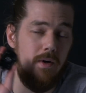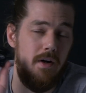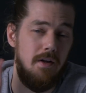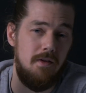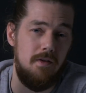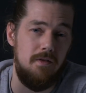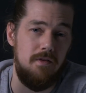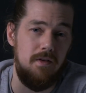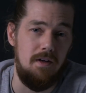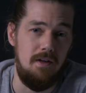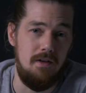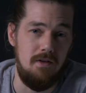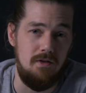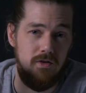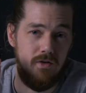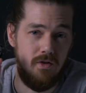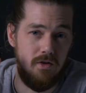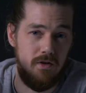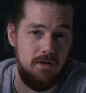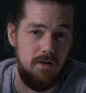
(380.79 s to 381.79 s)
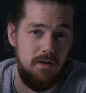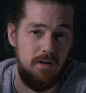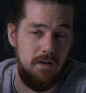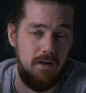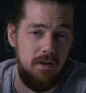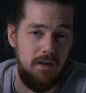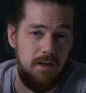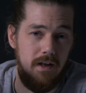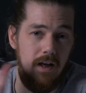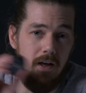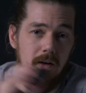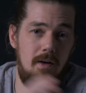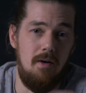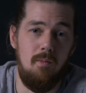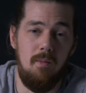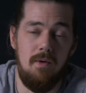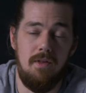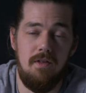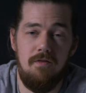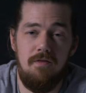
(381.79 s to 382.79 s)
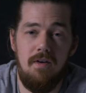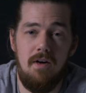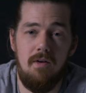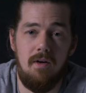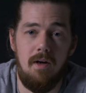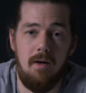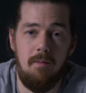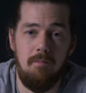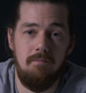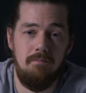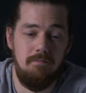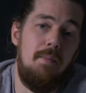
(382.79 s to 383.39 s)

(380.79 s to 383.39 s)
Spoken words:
other things just like I can with the Falcam.